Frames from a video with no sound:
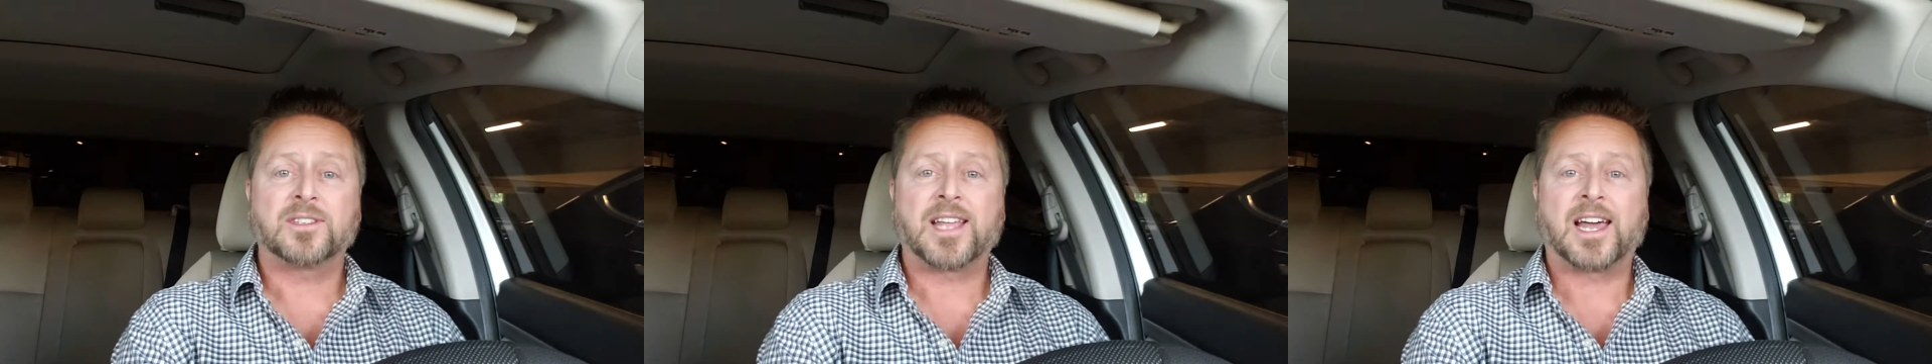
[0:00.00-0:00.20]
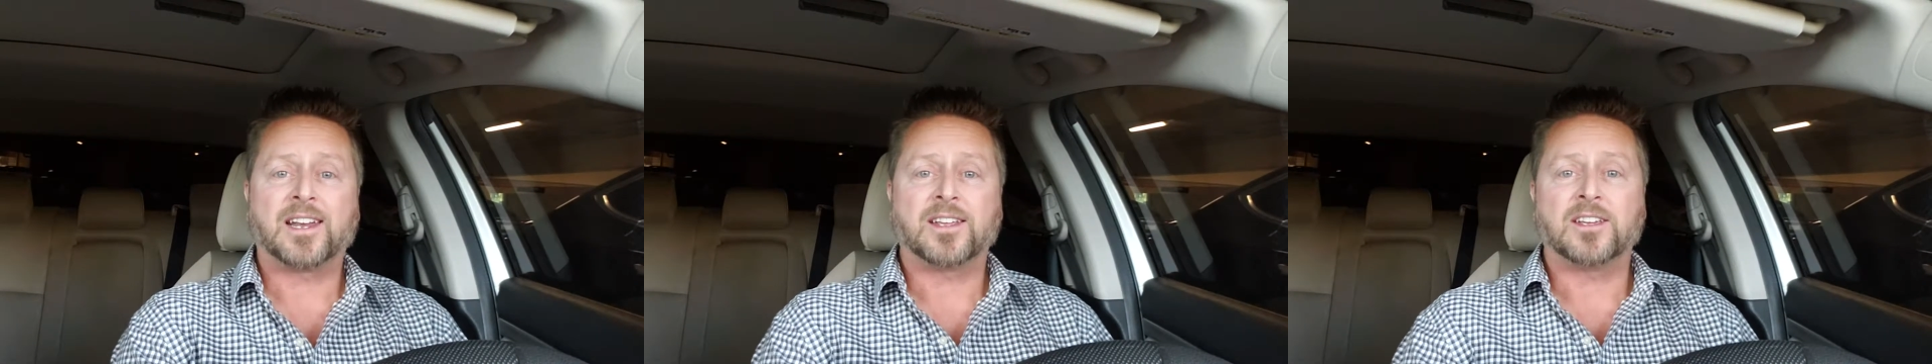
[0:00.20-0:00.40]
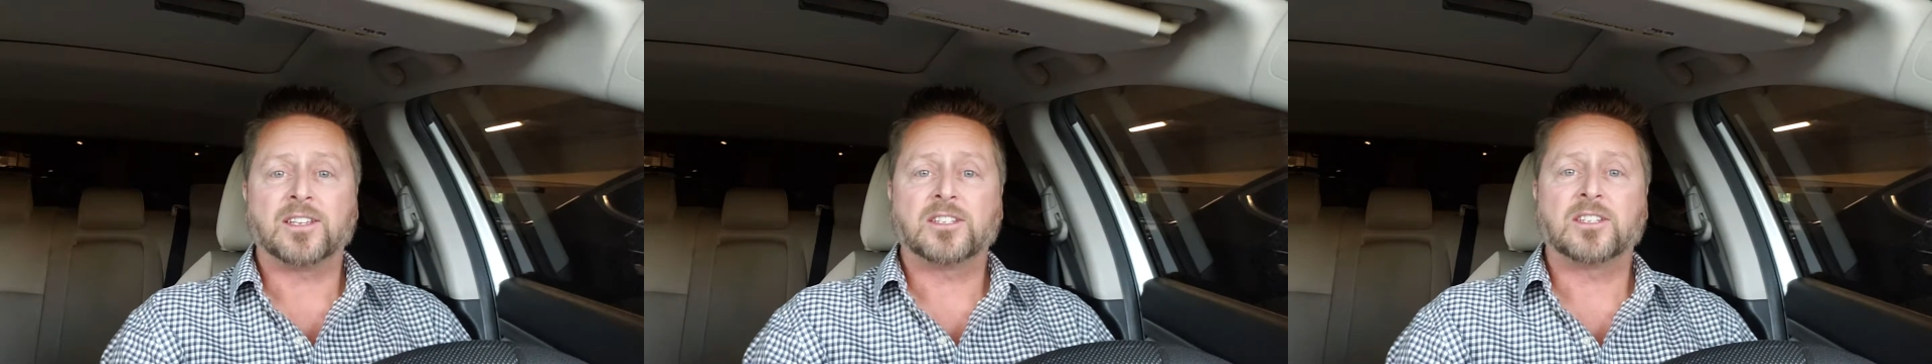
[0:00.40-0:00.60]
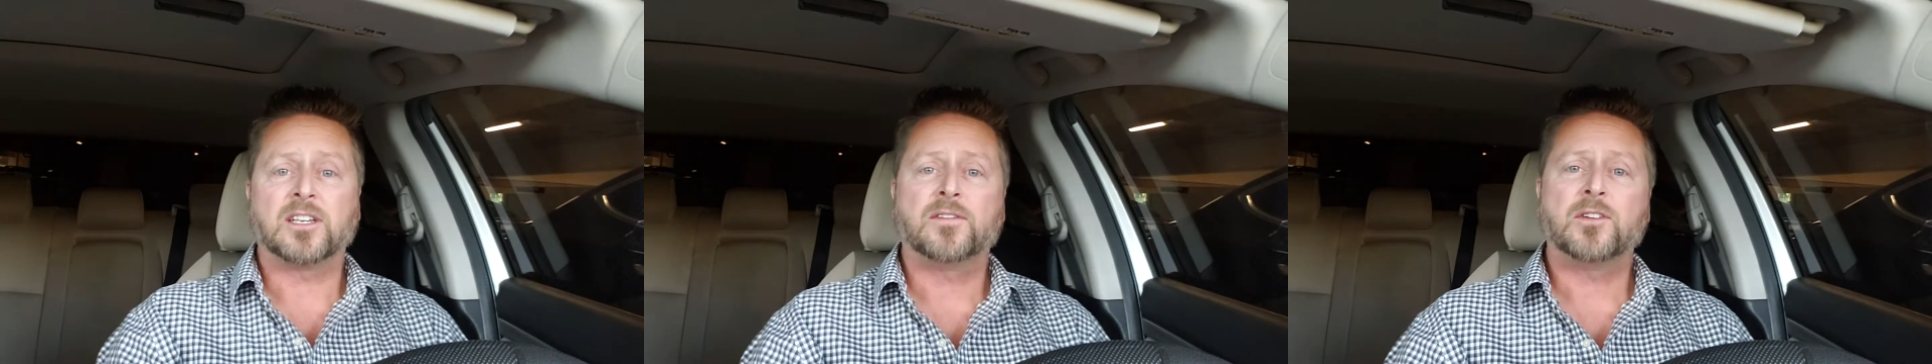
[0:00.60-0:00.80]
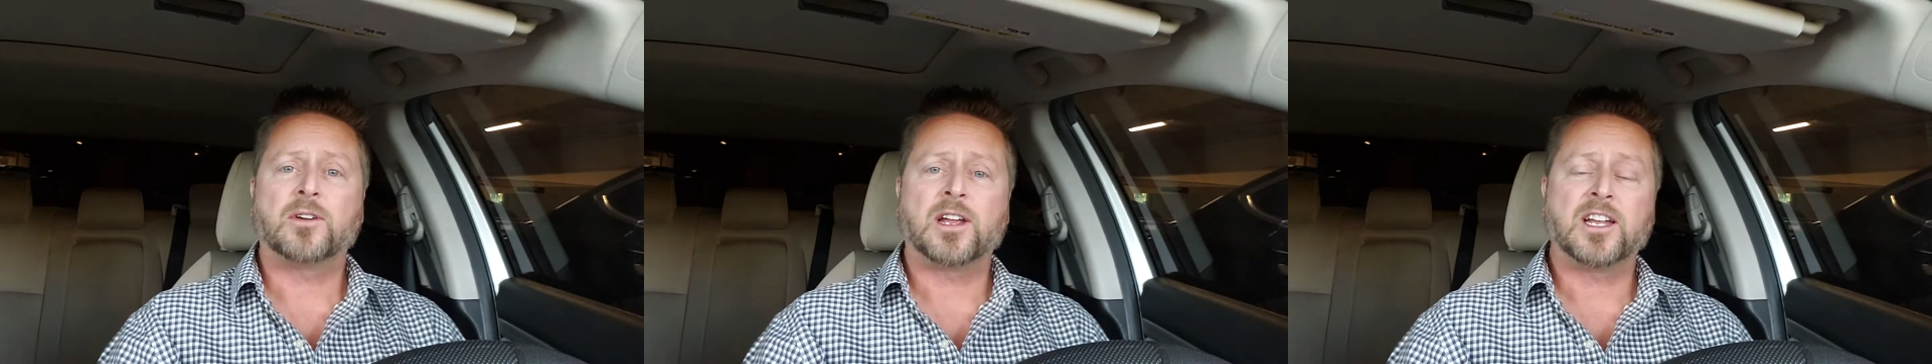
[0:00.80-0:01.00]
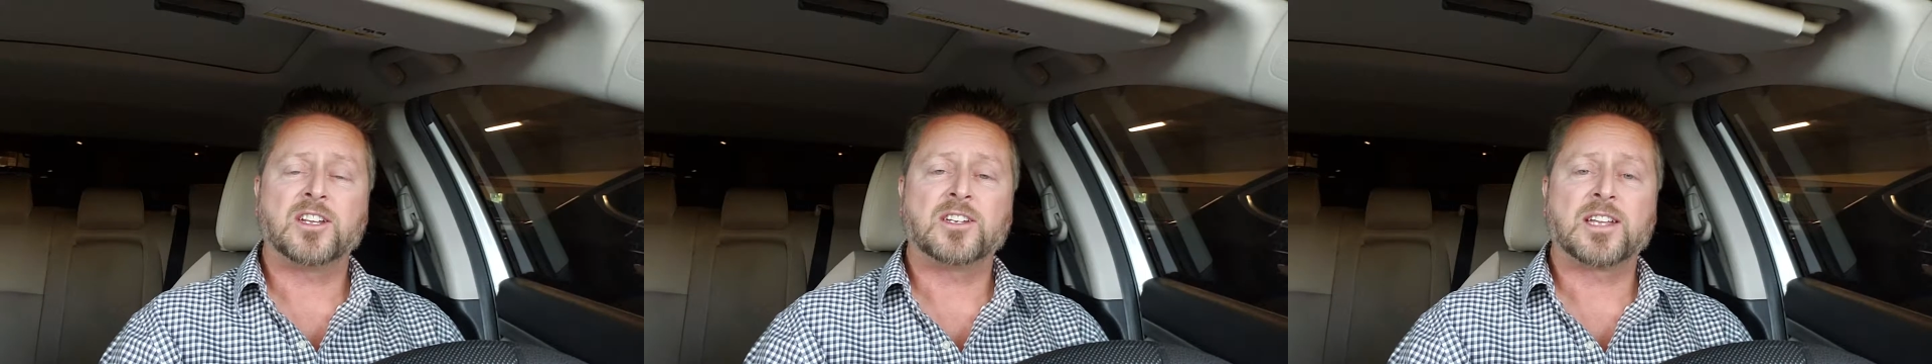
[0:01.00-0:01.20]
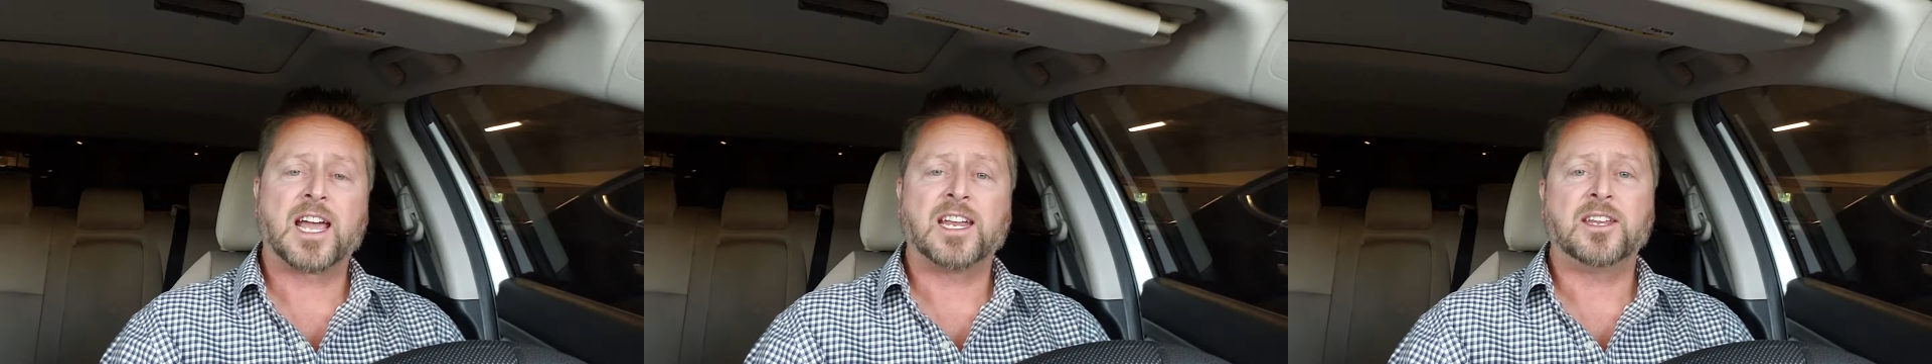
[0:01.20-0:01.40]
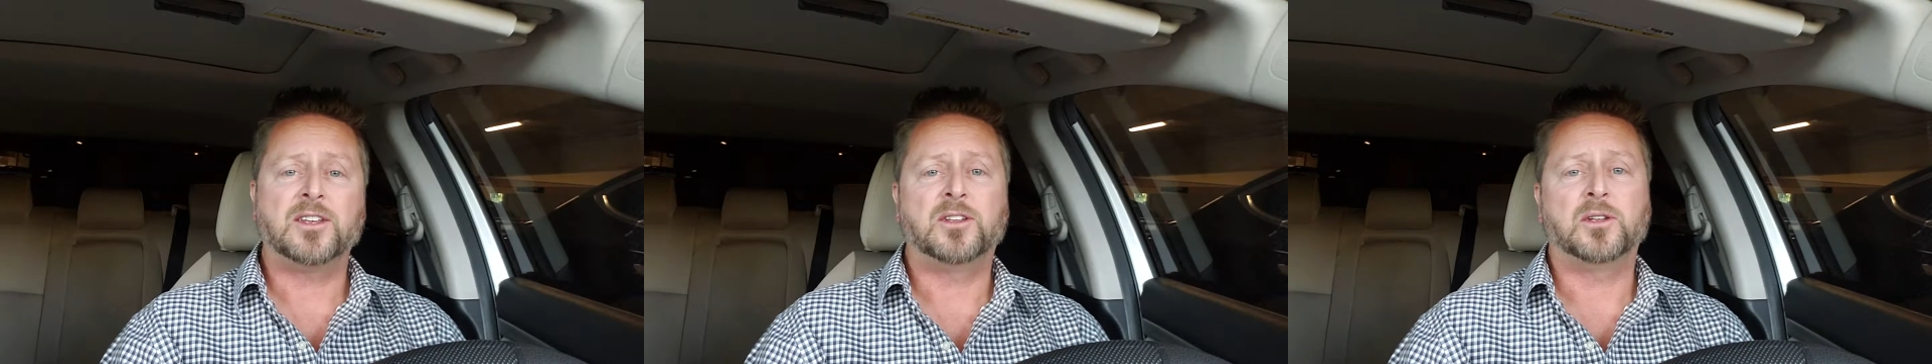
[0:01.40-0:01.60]
that is, if you're age
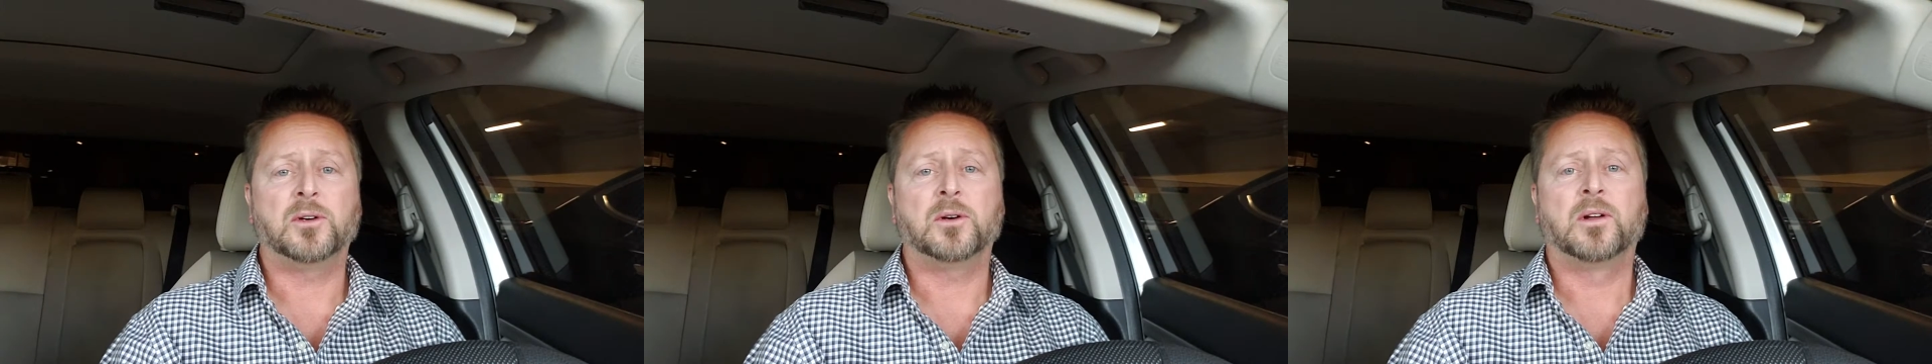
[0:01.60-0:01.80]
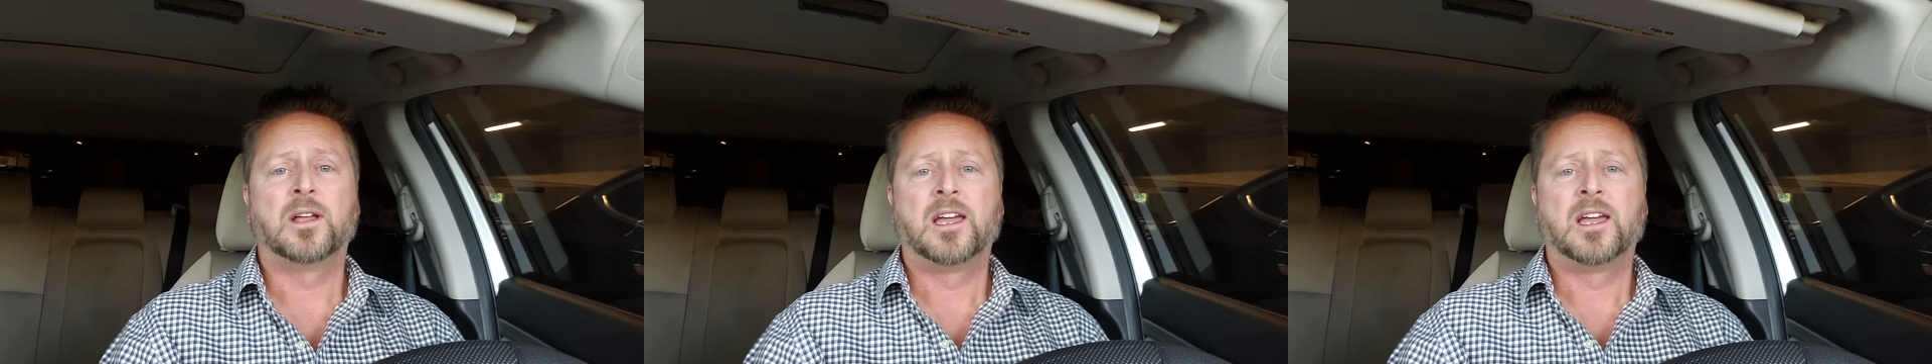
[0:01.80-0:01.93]
92.